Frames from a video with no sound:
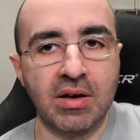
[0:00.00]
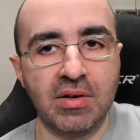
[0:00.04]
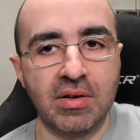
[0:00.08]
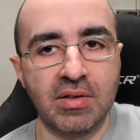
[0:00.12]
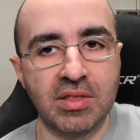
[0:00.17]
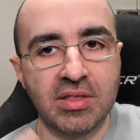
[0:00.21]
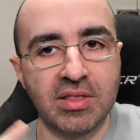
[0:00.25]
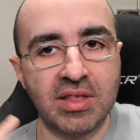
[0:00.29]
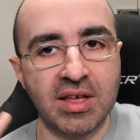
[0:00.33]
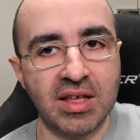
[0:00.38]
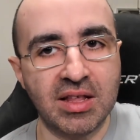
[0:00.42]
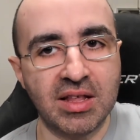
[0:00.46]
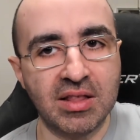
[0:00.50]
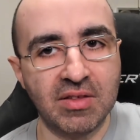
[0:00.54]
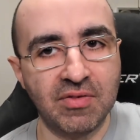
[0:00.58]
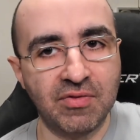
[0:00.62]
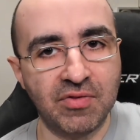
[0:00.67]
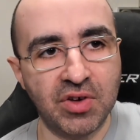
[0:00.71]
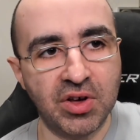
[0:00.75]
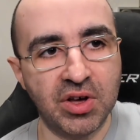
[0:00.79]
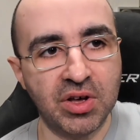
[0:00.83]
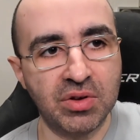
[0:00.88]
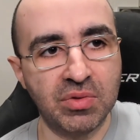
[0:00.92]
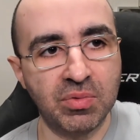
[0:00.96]
Then the
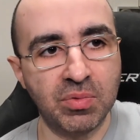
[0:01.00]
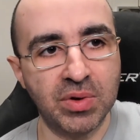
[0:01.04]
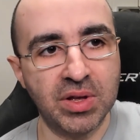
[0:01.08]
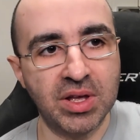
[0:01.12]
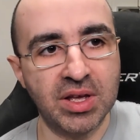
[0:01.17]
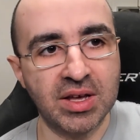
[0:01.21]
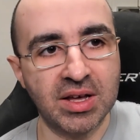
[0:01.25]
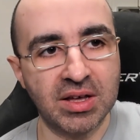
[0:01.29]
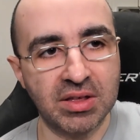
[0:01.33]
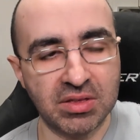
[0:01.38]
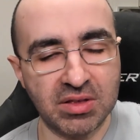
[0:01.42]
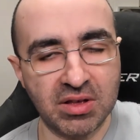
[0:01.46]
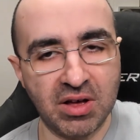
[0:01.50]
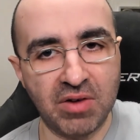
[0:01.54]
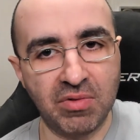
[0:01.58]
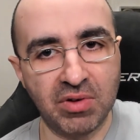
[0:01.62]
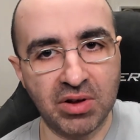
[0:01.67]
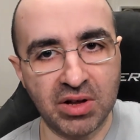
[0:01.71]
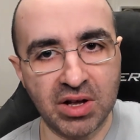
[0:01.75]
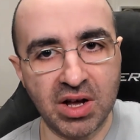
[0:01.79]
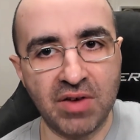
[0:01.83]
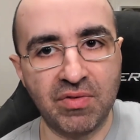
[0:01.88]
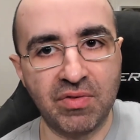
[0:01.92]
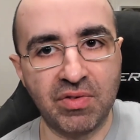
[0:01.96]
third week I'll start
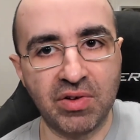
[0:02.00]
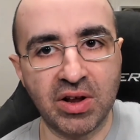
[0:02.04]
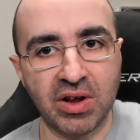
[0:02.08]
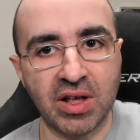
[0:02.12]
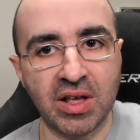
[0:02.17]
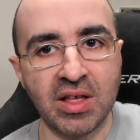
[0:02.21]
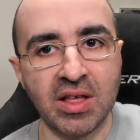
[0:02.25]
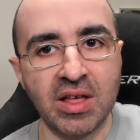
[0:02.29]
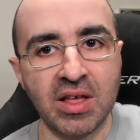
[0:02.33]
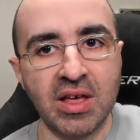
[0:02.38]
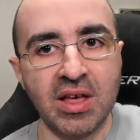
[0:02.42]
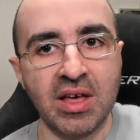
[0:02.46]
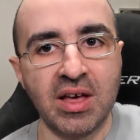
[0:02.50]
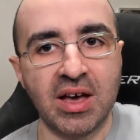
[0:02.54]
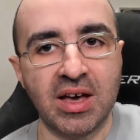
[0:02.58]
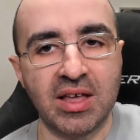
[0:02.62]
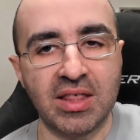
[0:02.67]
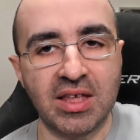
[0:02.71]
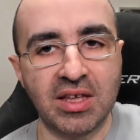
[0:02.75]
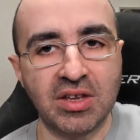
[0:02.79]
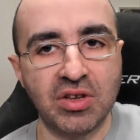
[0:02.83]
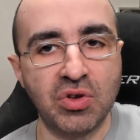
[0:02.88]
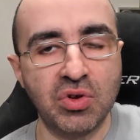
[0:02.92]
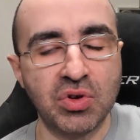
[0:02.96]
recovering,
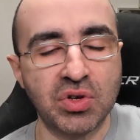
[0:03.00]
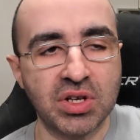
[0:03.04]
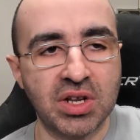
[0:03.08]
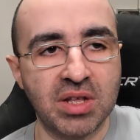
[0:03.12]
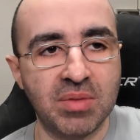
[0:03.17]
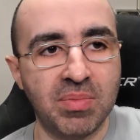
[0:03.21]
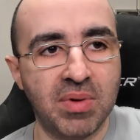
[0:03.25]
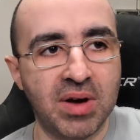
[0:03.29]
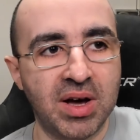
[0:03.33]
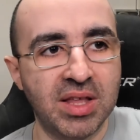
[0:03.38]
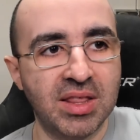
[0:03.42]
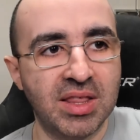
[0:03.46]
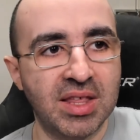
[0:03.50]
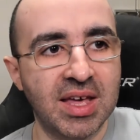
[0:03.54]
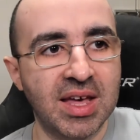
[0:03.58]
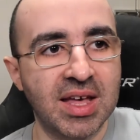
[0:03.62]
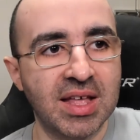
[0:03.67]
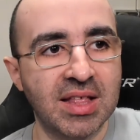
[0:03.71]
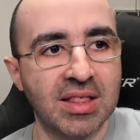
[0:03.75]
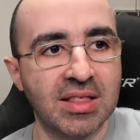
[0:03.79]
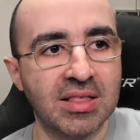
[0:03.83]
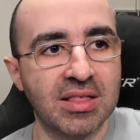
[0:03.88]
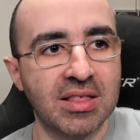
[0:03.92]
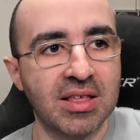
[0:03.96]
and then usually by the
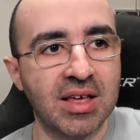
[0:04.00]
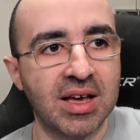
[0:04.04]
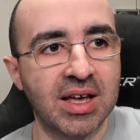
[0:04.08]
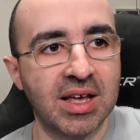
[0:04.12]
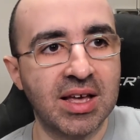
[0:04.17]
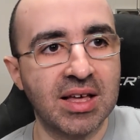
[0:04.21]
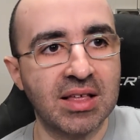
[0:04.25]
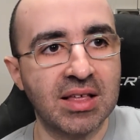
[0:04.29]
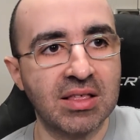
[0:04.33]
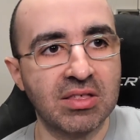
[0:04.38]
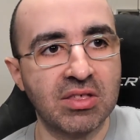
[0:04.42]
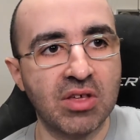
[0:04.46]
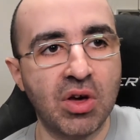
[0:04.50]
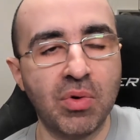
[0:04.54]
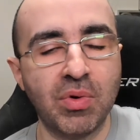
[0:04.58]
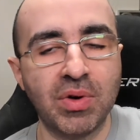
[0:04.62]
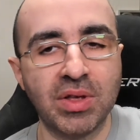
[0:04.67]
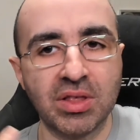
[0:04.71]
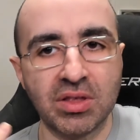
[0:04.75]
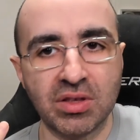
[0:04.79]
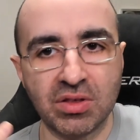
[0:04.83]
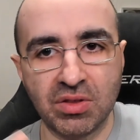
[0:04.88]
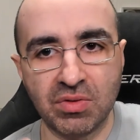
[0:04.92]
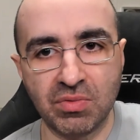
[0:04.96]
end I get so
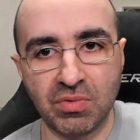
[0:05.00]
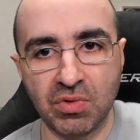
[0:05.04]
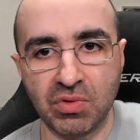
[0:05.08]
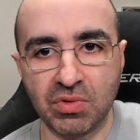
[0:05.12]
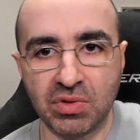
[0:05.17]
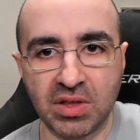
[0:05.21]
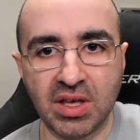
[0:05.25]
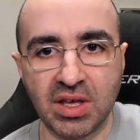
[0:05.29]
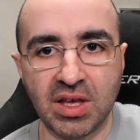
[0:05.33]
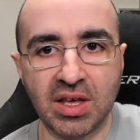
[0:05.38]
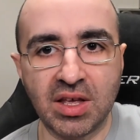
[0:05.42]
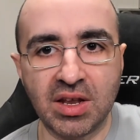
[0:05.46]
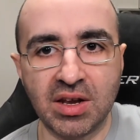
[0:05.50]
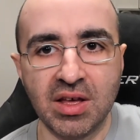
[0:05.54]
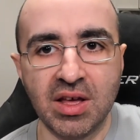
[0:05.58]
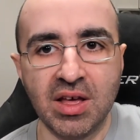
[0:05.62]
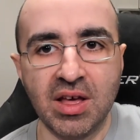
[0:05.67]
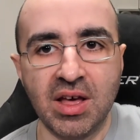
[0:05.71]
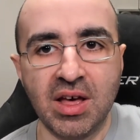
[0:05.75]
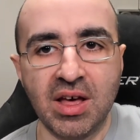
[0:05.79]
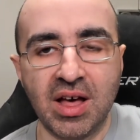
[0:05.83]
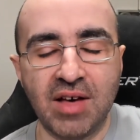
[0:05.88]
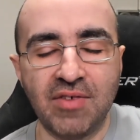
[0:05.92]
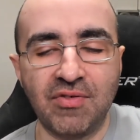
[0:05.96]
into the routine
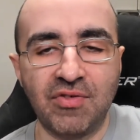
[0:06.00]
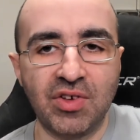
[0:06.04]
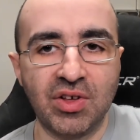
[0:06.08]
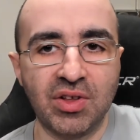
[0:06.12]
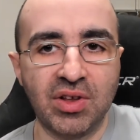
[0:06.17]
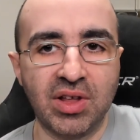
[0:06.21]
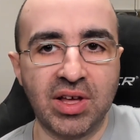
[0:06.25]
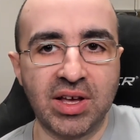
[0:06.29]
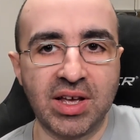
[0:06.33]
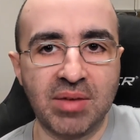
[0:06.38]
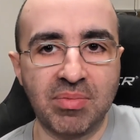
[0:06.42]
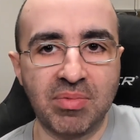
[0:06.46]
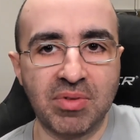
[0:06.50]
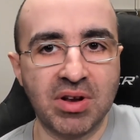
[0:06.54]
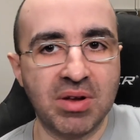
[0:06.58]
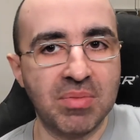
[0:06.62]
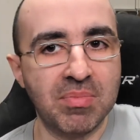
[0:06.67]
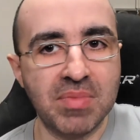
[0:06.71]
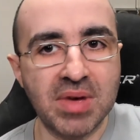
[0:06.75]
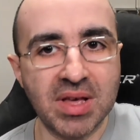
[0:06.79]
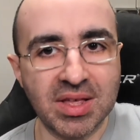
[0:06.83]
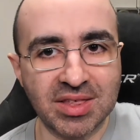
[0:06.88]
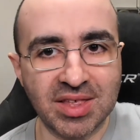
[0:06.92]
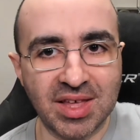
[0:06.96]
I feel like I'm going to
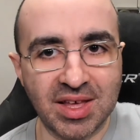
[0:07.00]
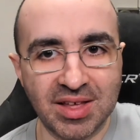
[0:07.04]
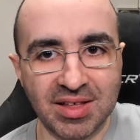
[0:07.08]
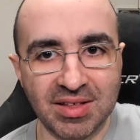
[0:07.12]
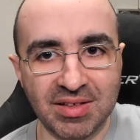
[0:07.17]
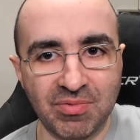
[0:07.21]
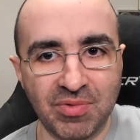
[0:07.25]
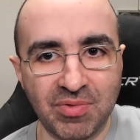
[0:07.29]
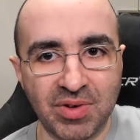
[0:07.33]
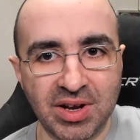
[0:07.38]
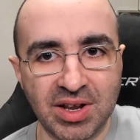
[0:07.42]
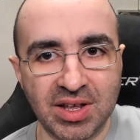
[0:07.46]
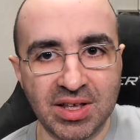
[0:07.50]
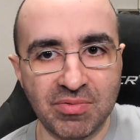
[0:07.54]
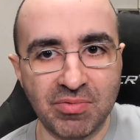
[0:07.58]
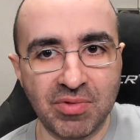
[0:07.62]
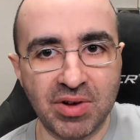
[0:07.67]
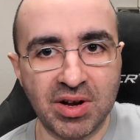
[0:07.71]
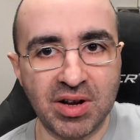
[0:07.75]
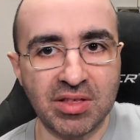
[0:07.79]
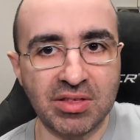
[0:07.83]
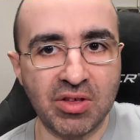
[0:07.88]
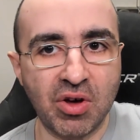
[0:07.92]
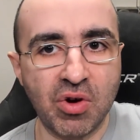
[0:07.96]
miss it when
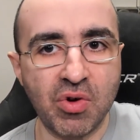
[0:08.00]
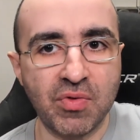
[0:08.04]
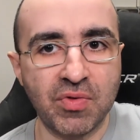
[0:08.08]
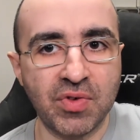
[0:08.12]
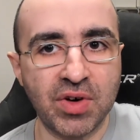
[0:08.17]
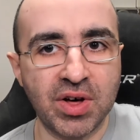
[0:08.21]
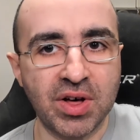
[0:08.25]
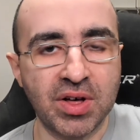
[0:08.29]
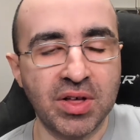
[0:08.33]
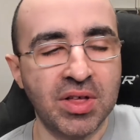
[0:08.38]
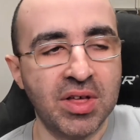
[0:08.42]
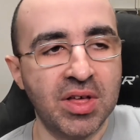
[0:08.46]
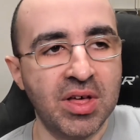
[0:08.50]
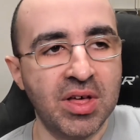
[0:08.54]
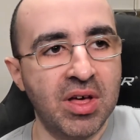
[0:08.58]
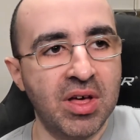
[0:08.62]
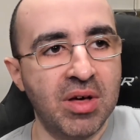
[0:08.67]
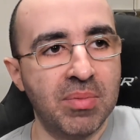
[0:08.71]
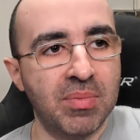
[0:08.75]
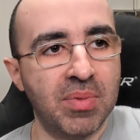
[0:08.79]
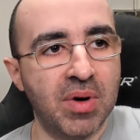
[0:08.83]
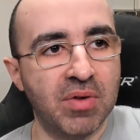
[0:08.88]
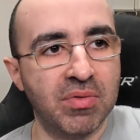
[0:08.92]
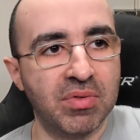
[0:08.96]
it's over.
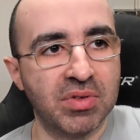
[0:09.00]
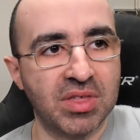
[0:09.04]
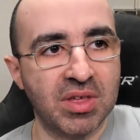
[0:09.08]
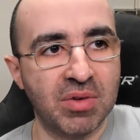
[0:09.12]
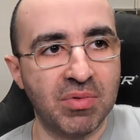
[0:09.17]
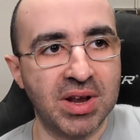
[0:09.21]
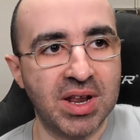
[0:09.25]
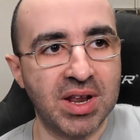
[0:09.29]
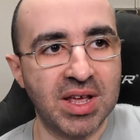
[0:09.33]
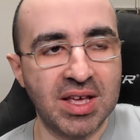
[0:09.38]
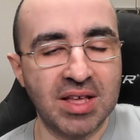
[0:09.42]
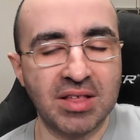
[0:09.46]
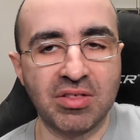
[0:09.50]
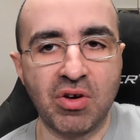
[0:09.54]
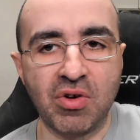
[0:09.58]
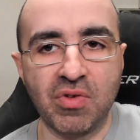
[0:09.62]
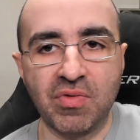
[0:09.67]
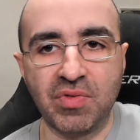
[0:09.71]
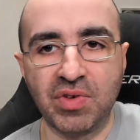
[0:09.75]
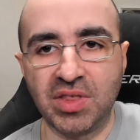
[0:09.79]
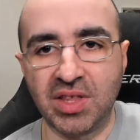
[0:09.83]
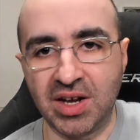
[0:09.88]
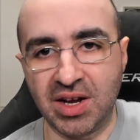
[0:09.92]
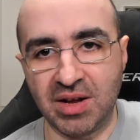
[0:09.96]
Obviously when it is
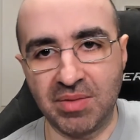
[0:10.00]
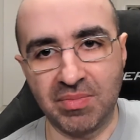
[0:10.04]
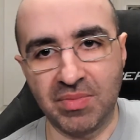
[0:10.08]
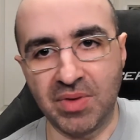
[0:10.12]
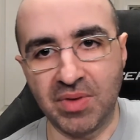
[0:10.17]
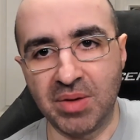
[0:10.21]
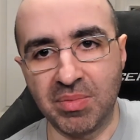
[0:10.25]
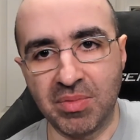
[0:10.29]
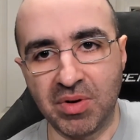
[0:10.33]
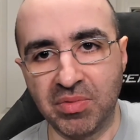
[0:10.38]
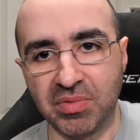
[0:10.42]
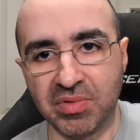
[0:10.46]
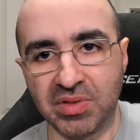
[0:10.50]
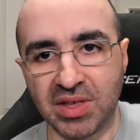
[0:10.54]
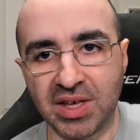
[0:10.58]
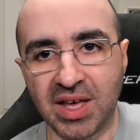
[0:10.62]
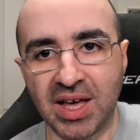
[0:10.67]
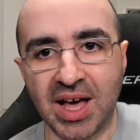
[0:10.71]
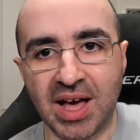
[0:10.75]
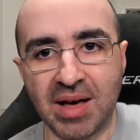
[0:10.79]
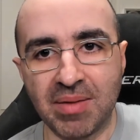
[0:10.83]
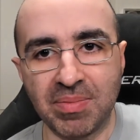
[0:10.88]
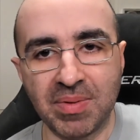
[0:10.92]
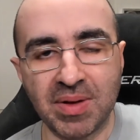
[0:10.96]
over, then I'm obviously
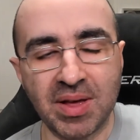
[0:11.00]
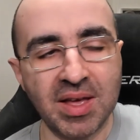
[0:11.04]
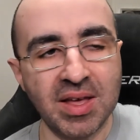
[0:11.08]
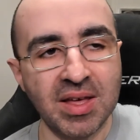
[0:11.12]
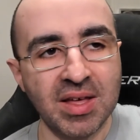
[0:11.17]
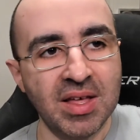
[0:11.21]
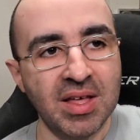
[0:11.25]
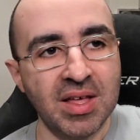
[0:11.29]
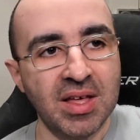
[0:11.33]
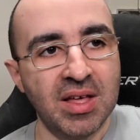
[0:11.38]
happy.